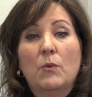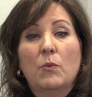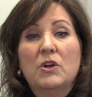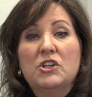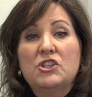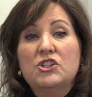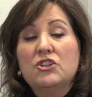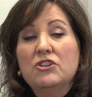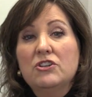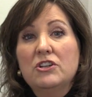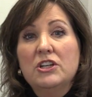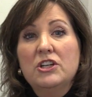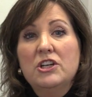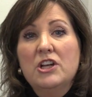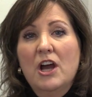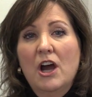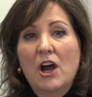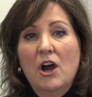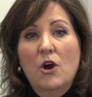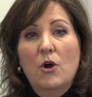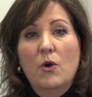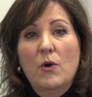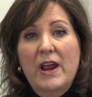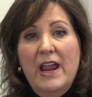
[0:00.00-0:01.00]
I want you to
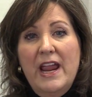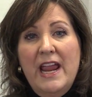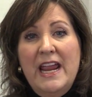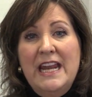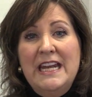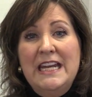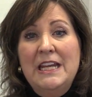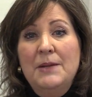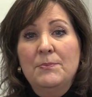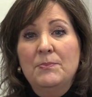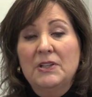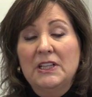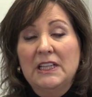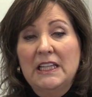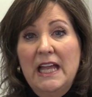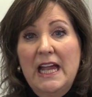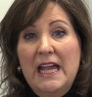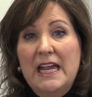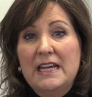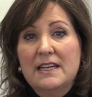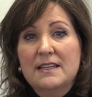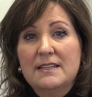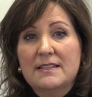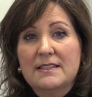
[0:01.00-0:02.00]
know, any
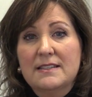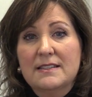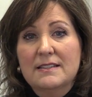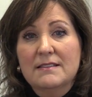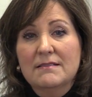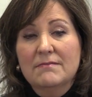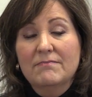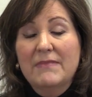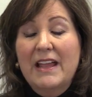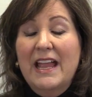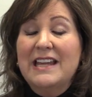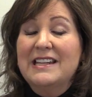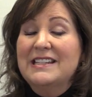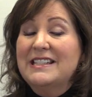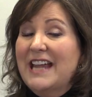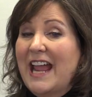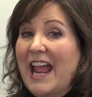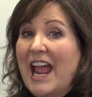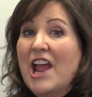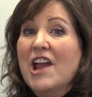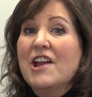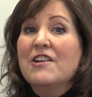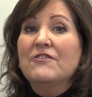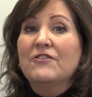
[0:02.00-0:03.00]
place and
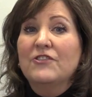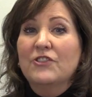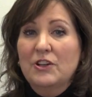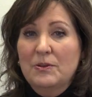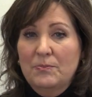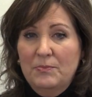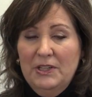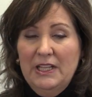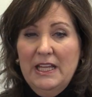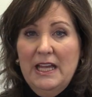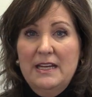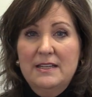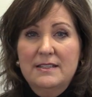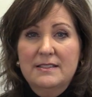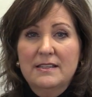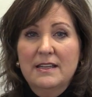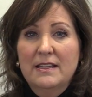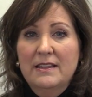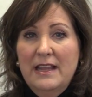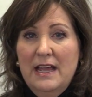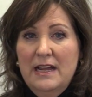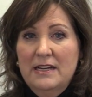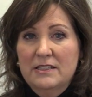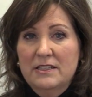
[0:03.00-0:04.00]
every place
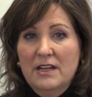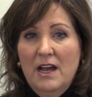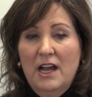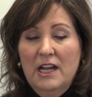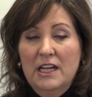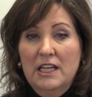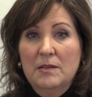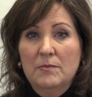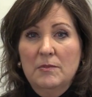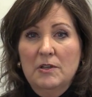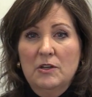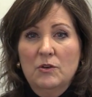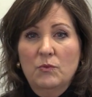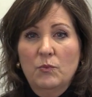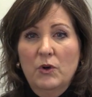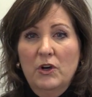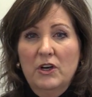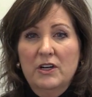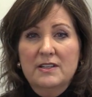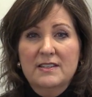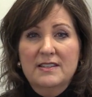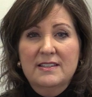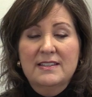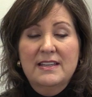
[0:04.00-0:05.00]
in that document
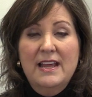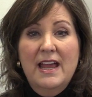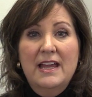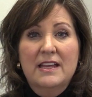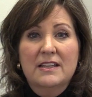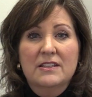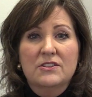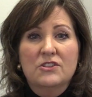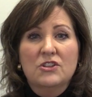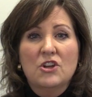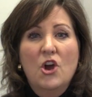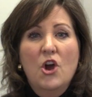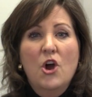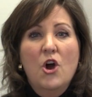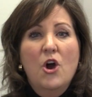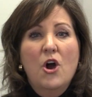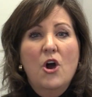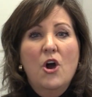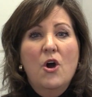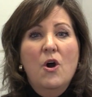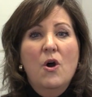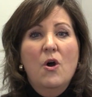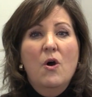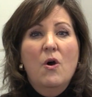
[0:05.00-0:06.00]
where it says,
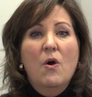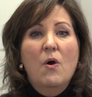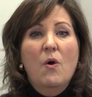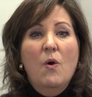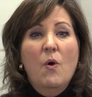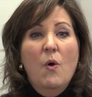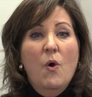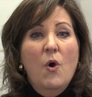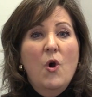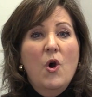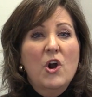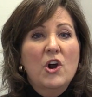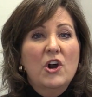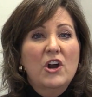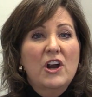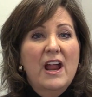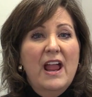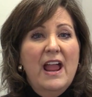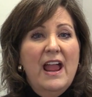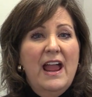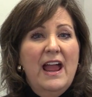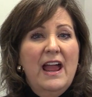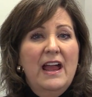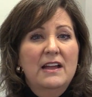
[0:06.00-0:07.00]

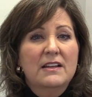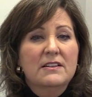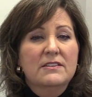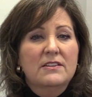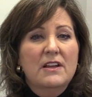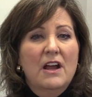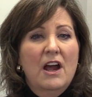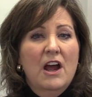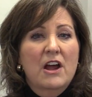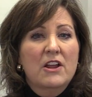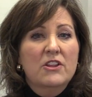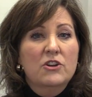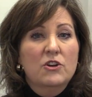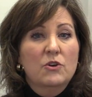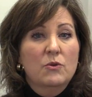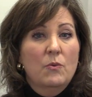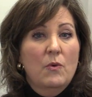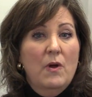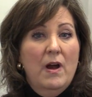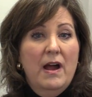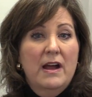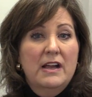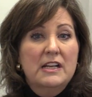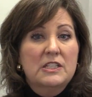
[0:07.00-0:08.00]
or as
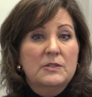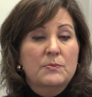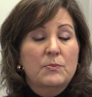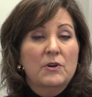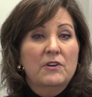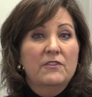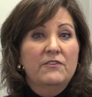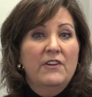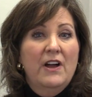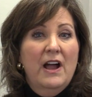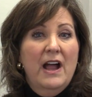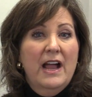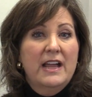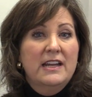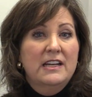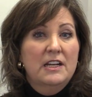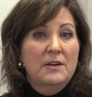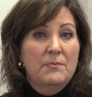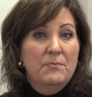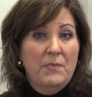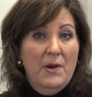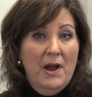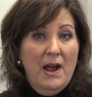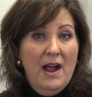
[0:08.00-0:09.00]
otherwise
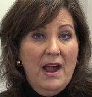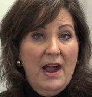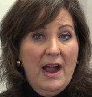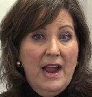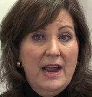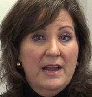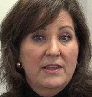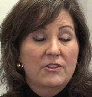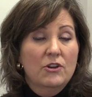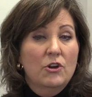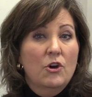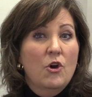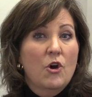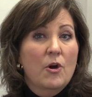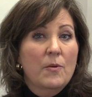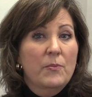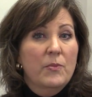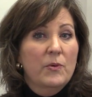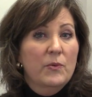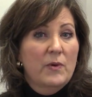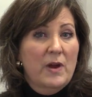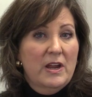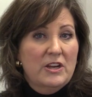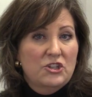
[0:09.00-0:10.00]
provided by the
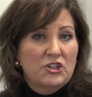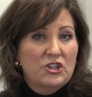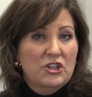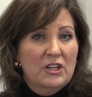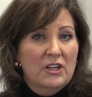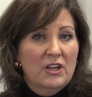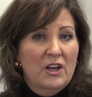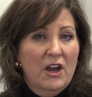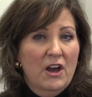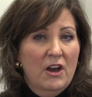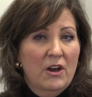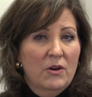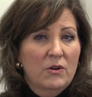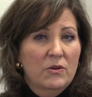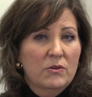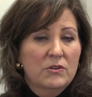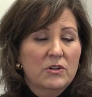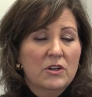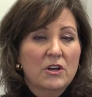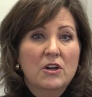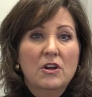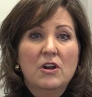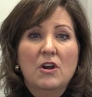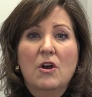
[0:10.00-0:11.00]
Corporation
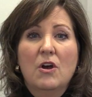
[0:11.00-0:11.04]
Code,